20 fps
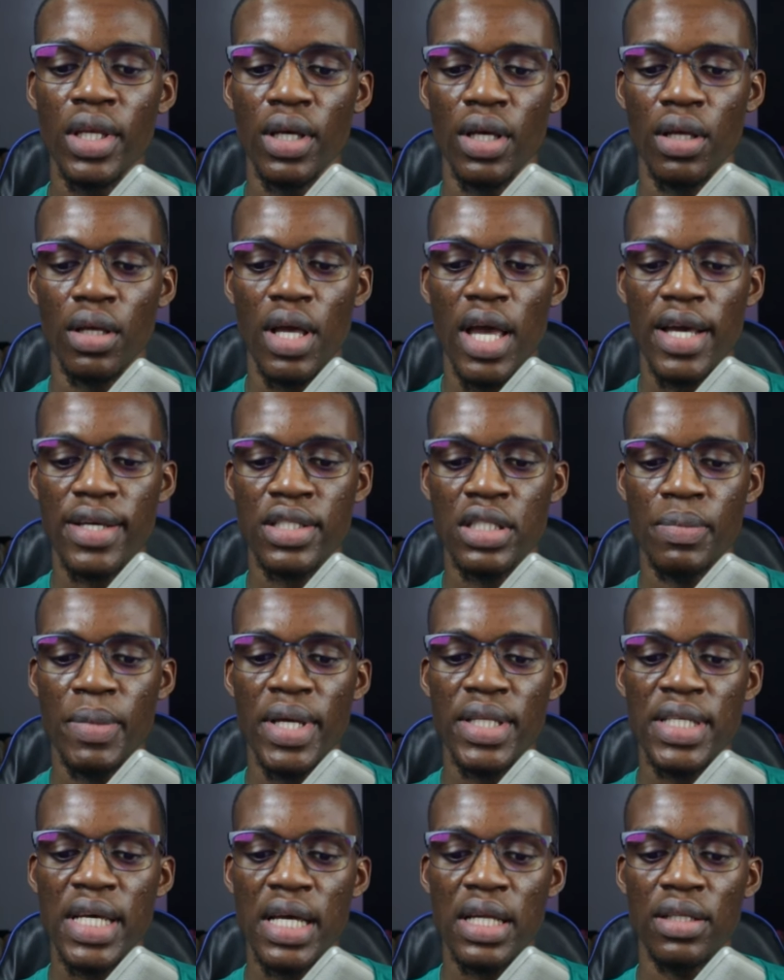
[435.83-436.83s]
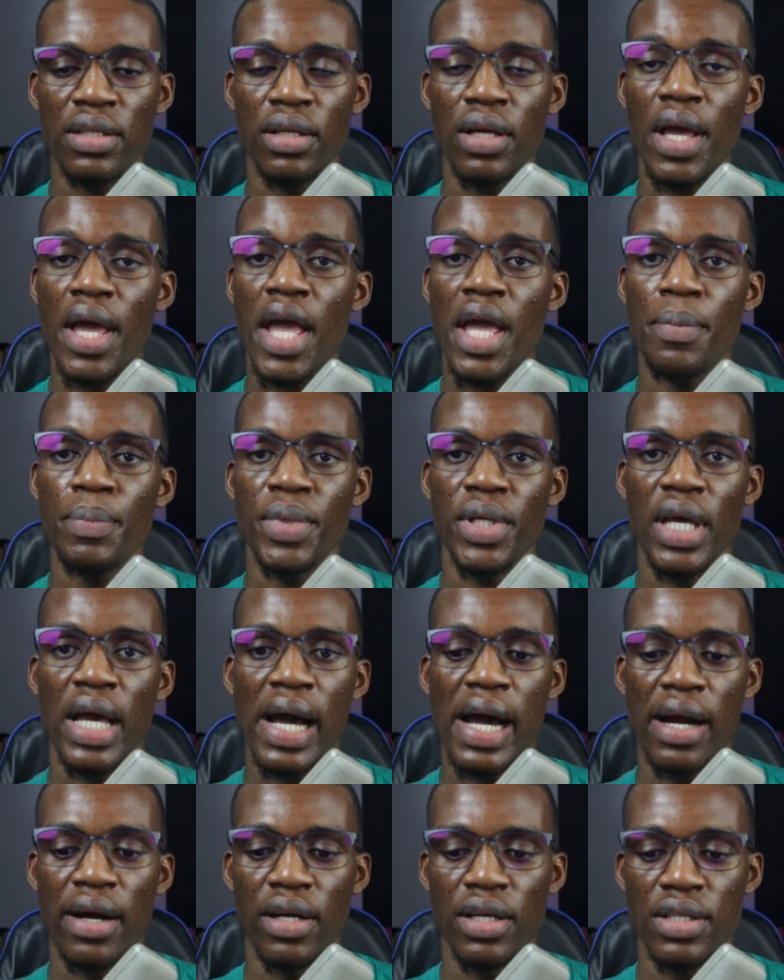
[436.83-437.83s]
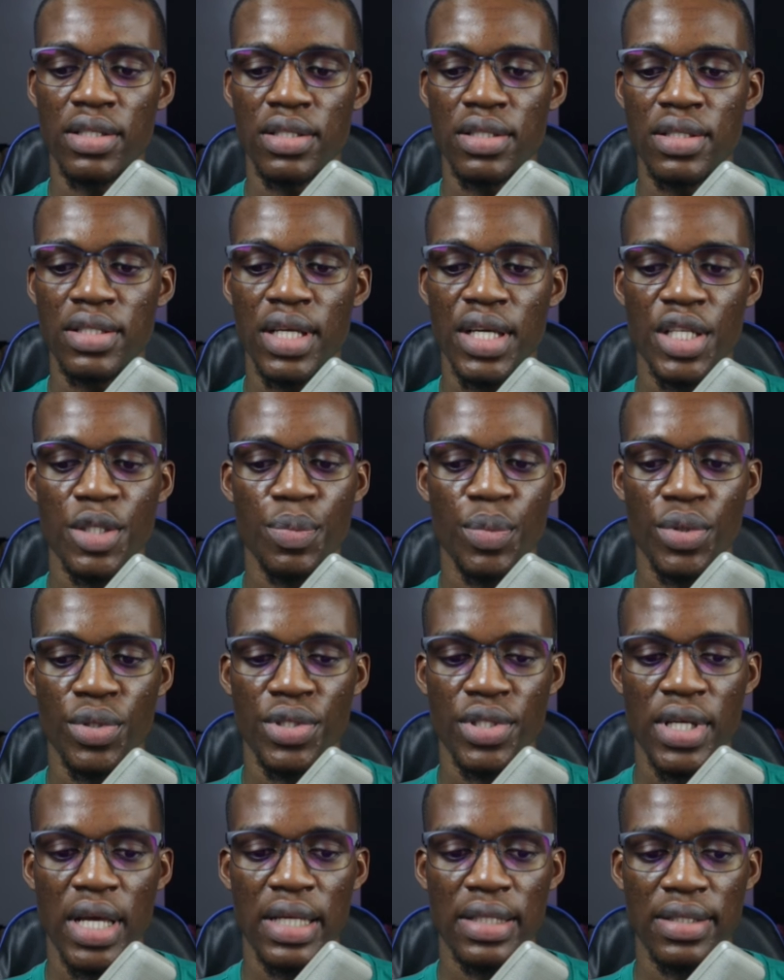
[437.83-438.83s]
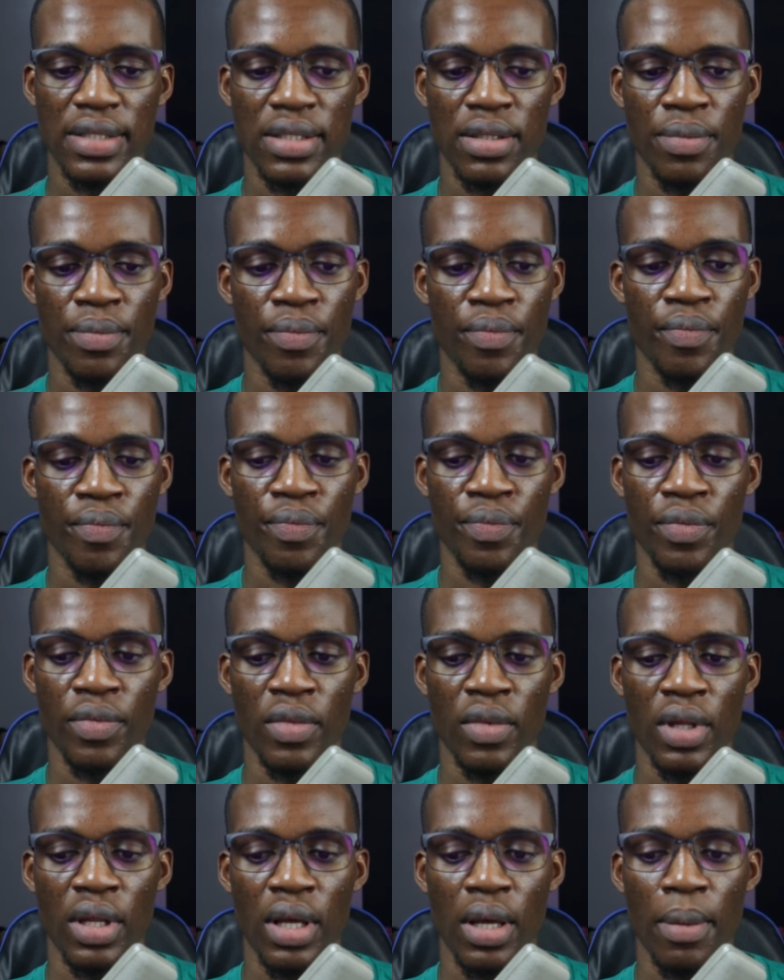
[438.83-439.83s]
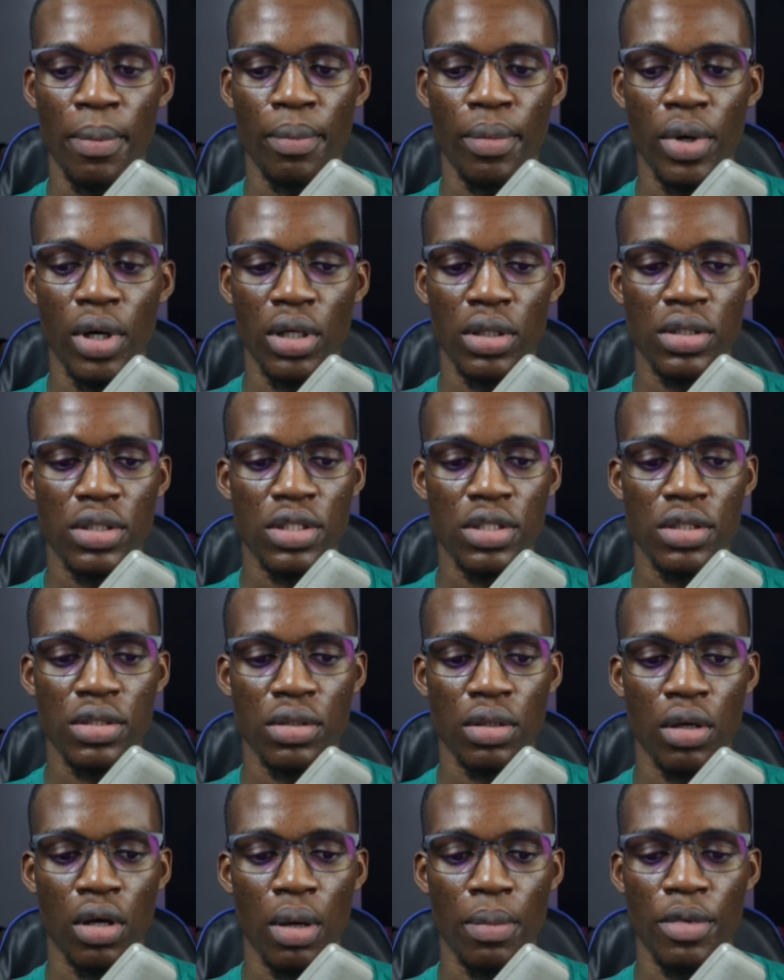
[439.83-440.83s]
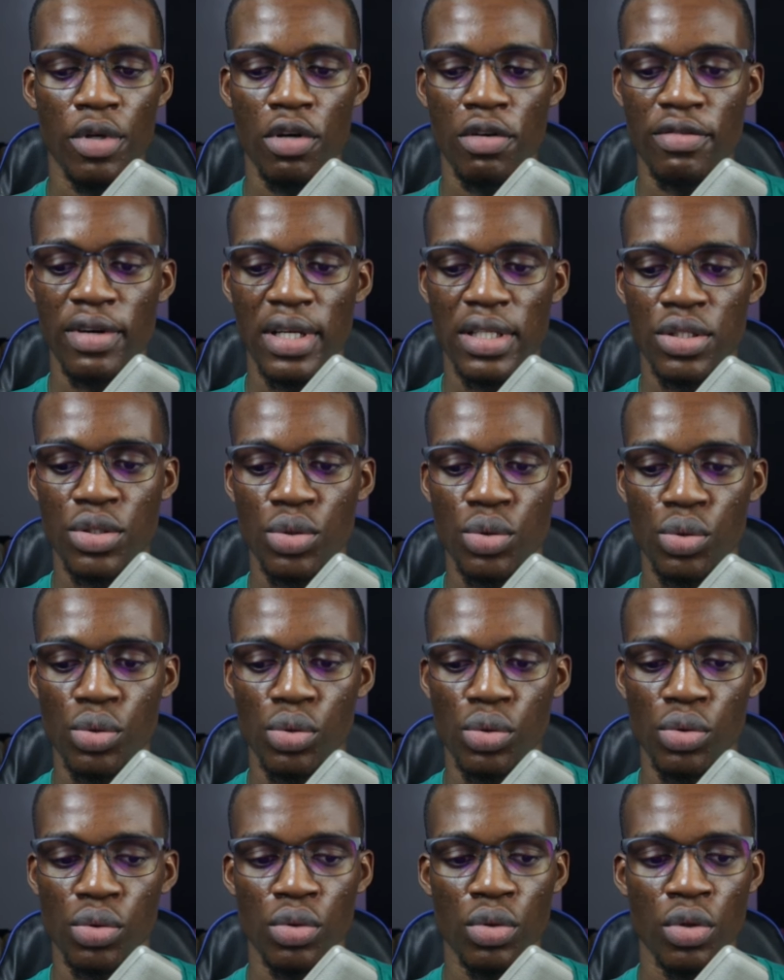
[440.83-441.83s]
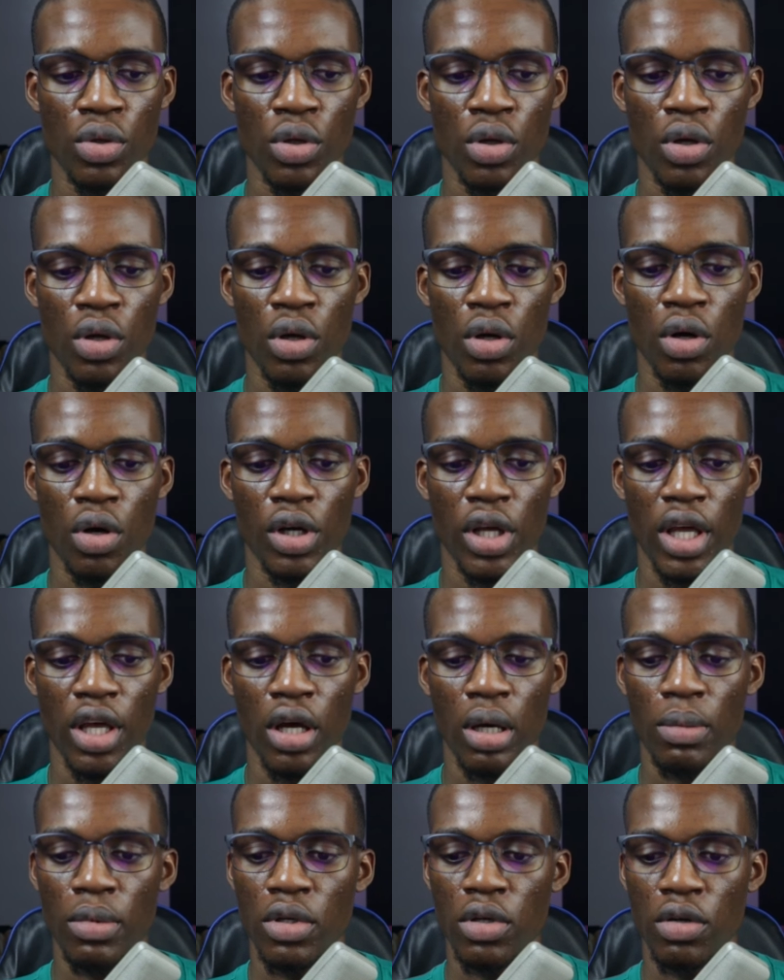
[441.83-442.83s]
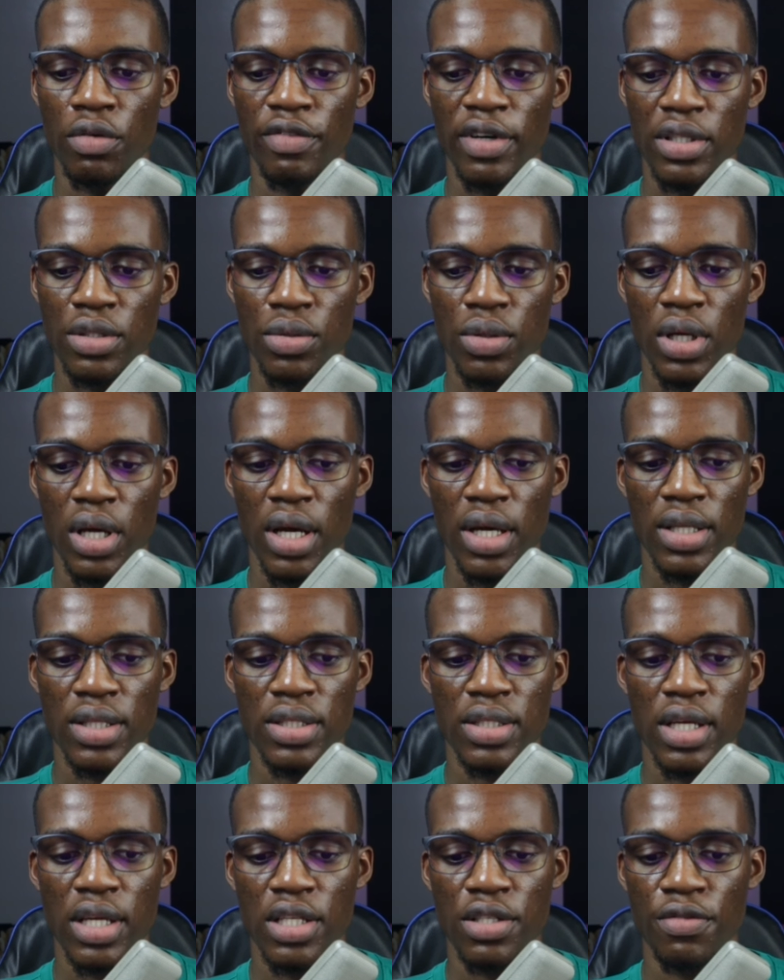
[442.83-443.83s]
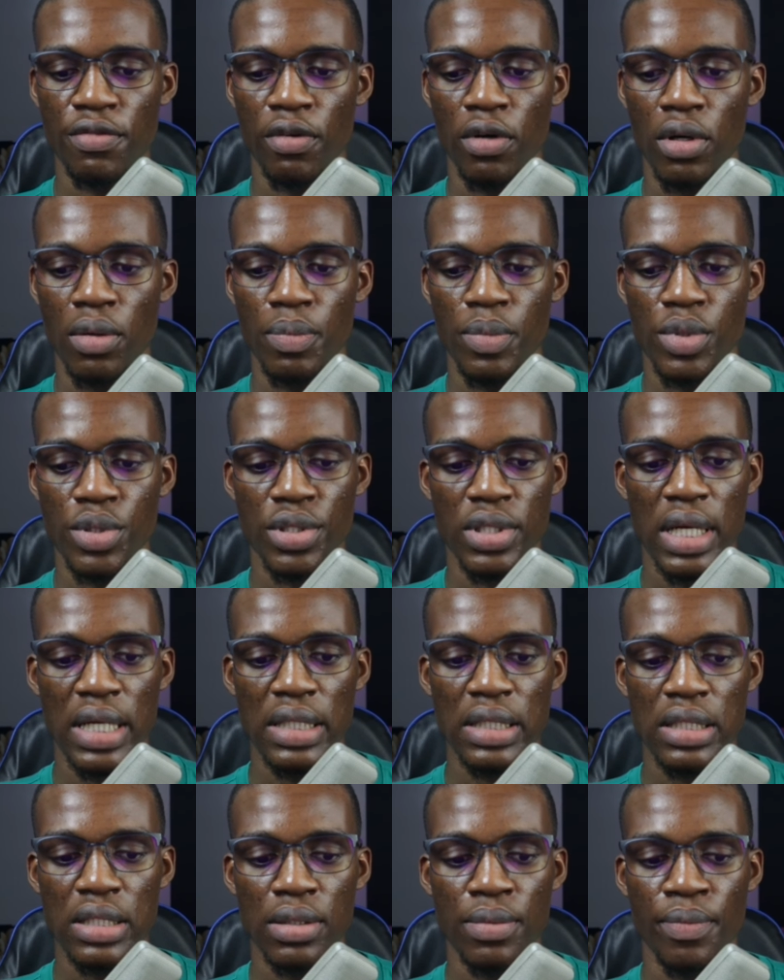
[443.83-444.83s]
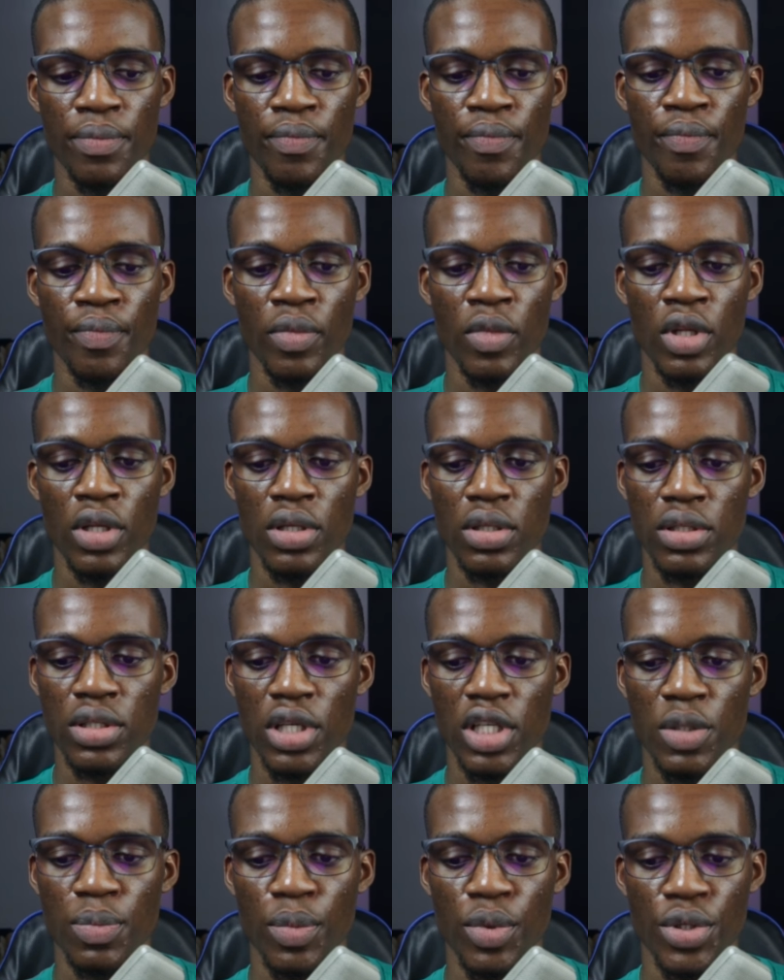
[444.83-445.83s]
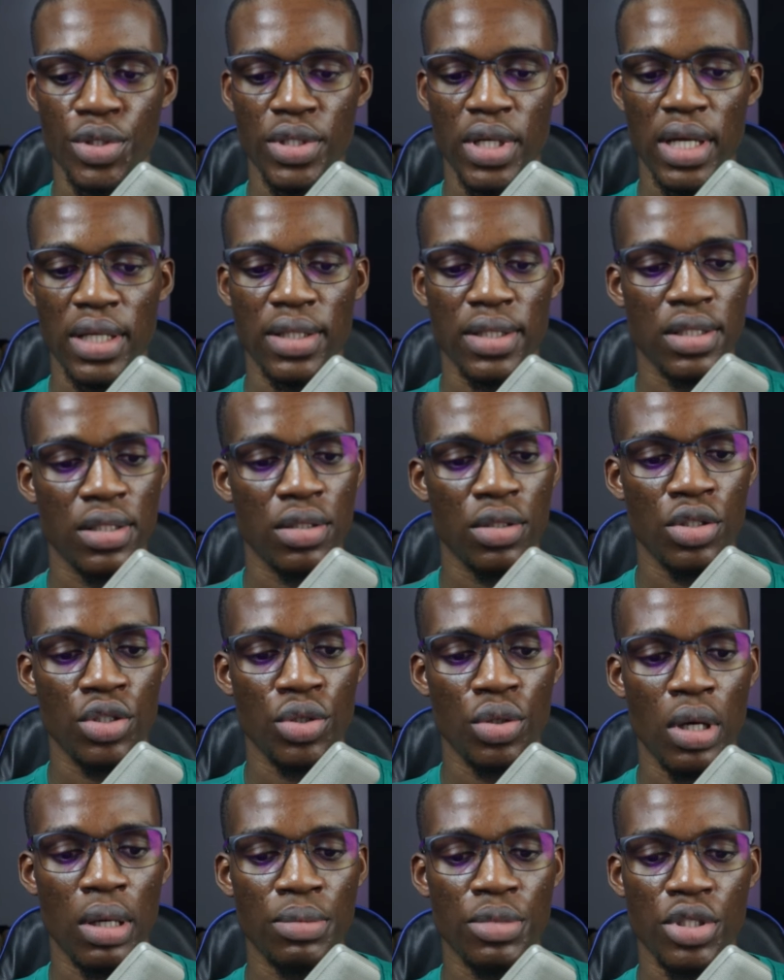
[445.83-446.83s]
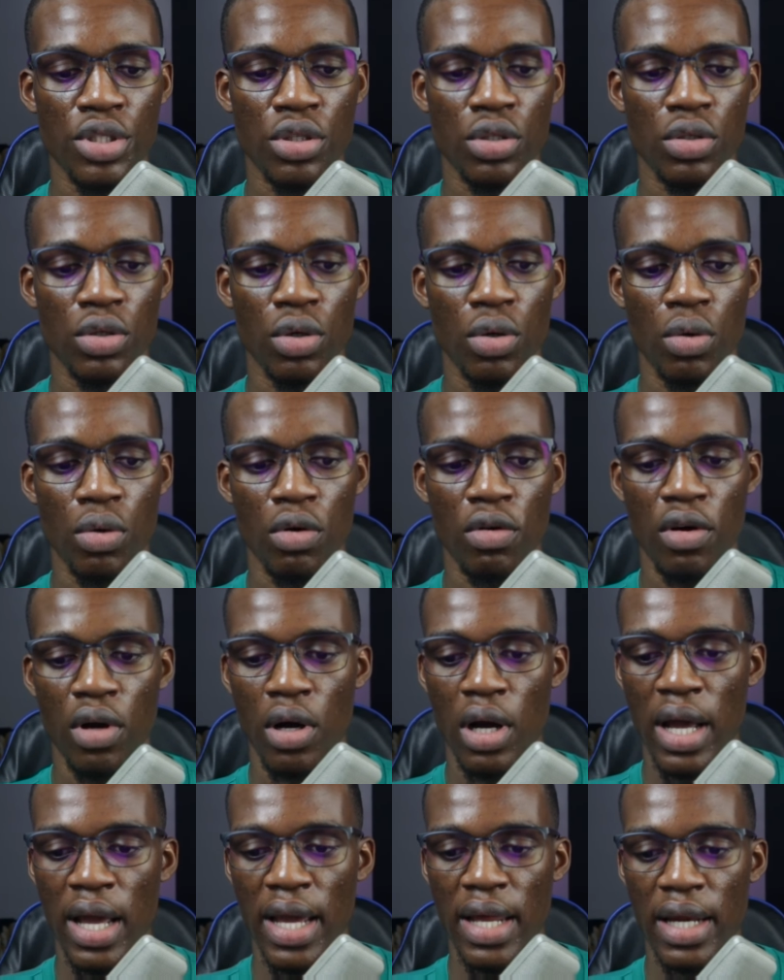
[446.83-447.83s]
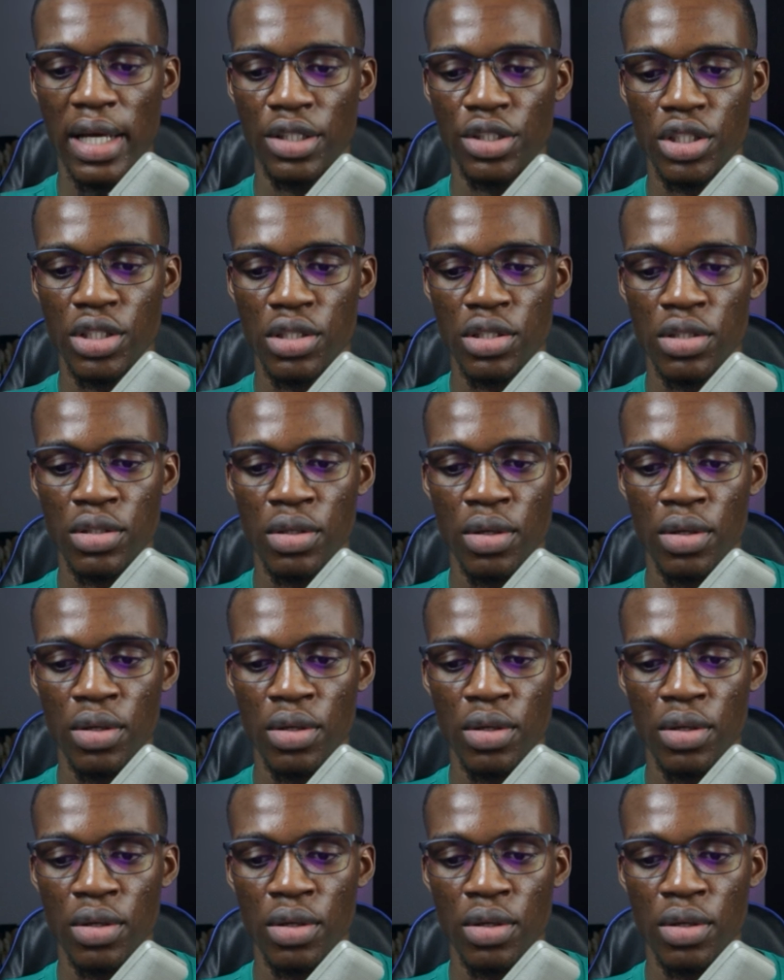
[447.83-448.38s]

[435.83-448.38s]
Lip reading: estimated APR is 6%. But coming over to here, it says 4%, 6%. So I'm just going to go ahead and just